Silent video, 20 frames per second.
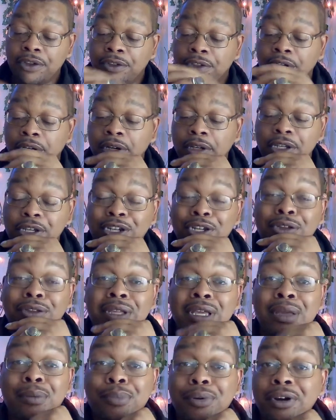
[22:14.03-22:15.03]

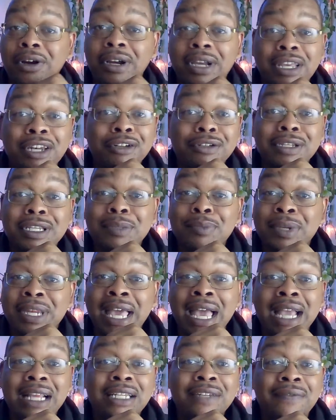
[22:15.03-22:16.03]
the Emperor energy has been
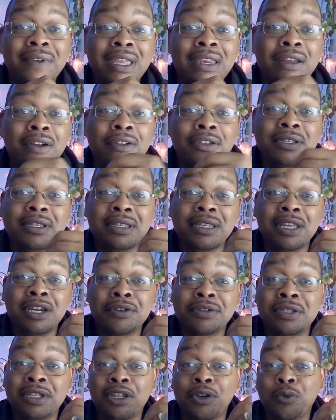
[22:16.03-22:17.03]
activated, or this is the
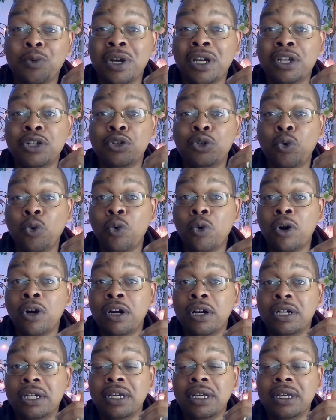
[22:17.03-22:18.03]
energy that they're working
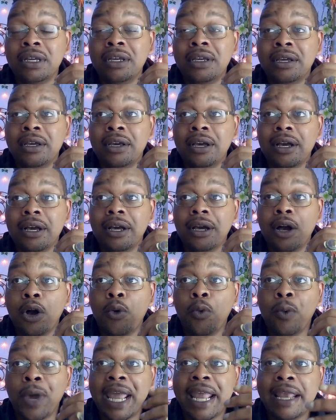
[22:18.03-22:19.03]
toward
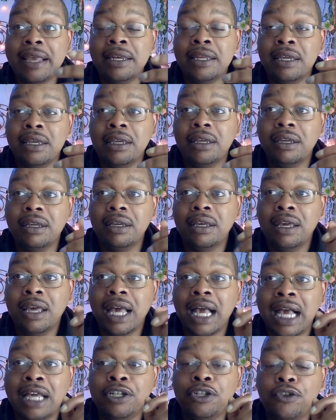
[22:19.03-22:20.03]
awakening.
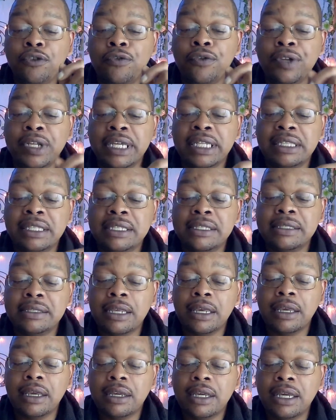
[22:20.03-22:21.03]
I do feel like
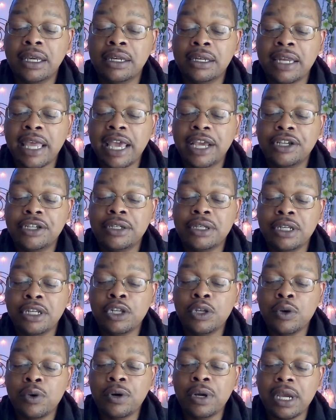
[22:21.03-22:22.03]
this connection and
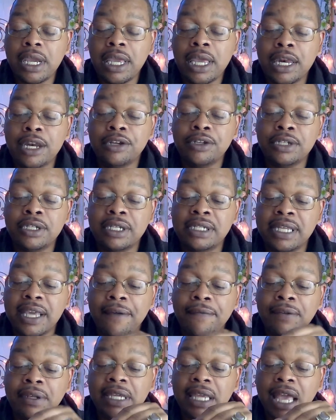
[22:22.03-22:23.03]
your energy
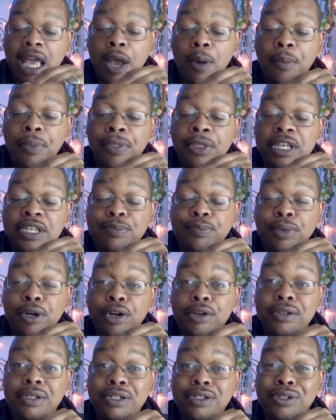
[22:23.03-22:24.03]
definitely helped this
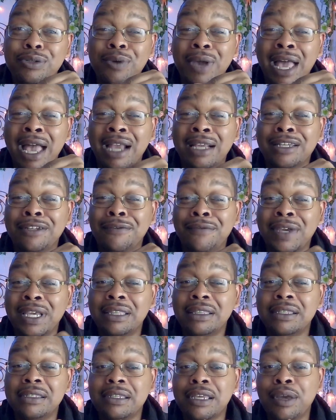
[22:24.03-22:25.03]
person to
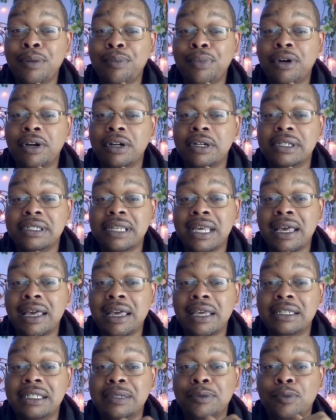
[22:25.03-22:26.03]
activate this Emperor
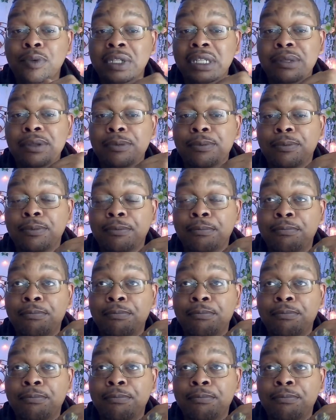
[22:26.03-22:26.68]
side to really